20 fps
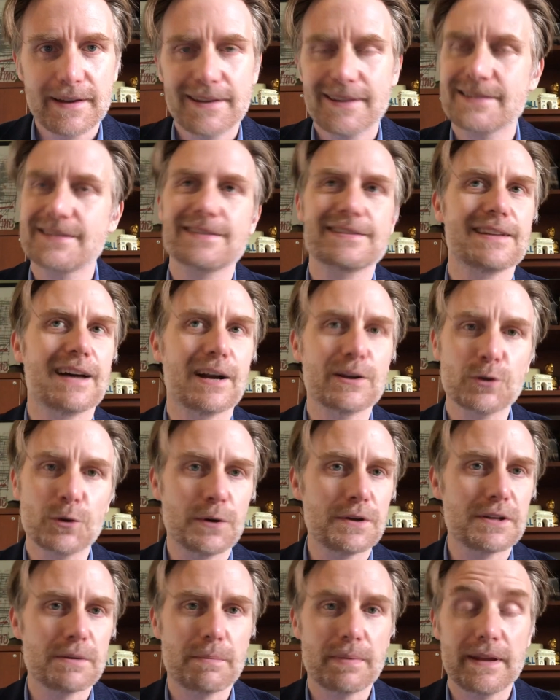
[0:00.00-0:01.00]
This is not
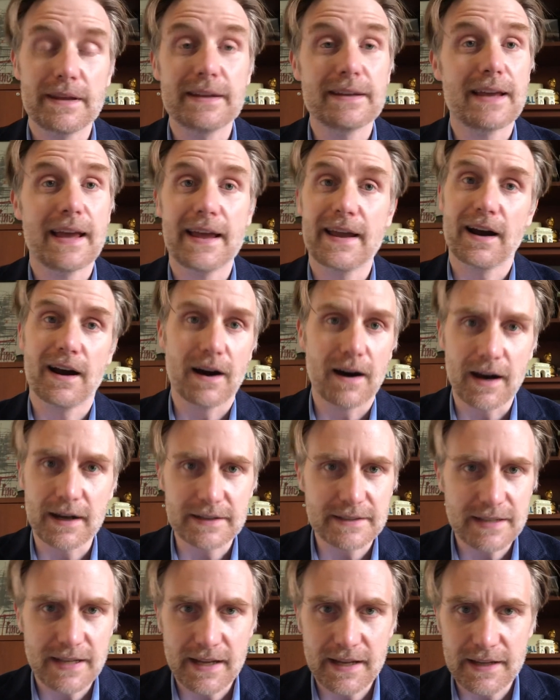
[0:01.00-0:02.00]
going to be a
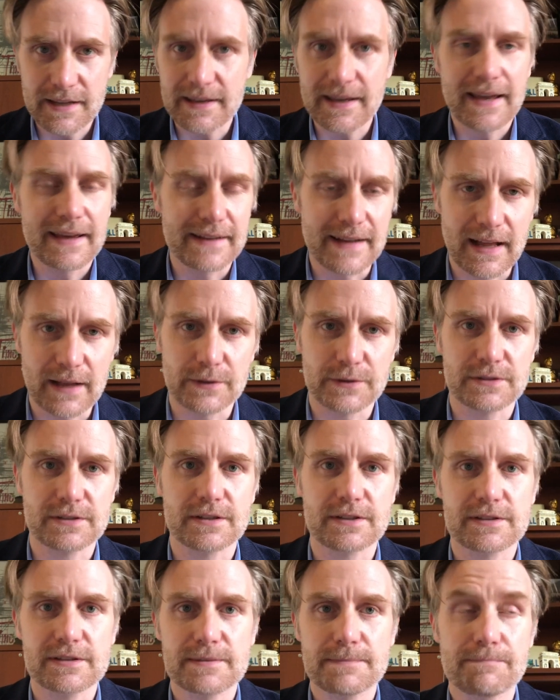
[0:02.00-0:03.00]
hot take
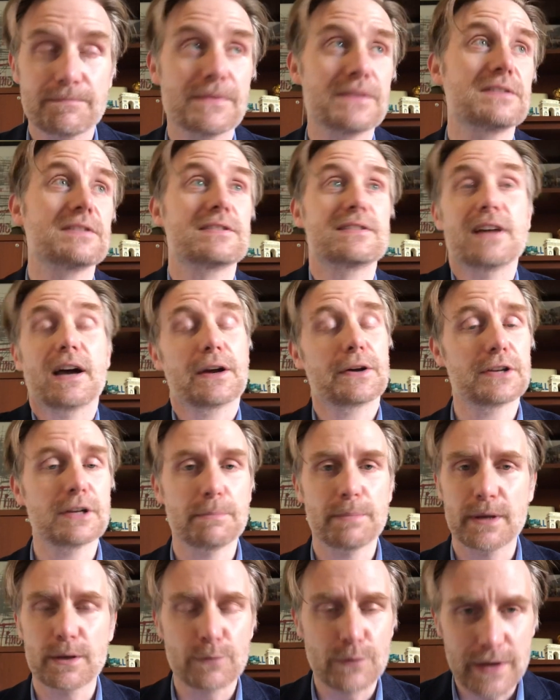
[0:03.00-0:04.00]
analysis. This is not going to
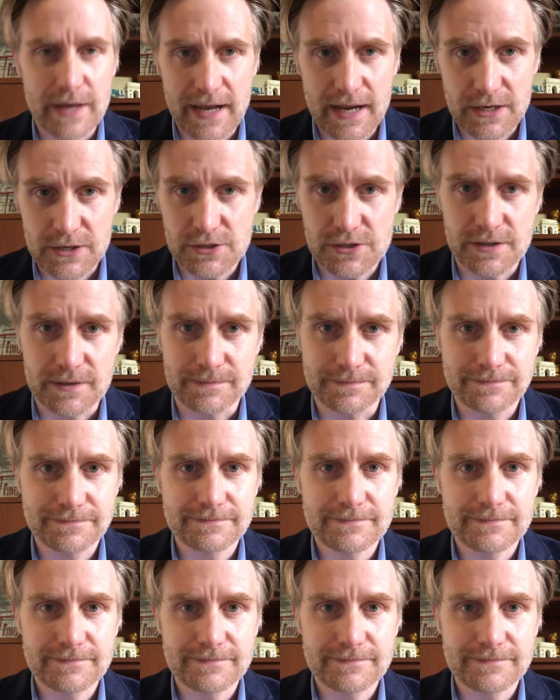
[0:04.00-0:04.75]
be a reaction.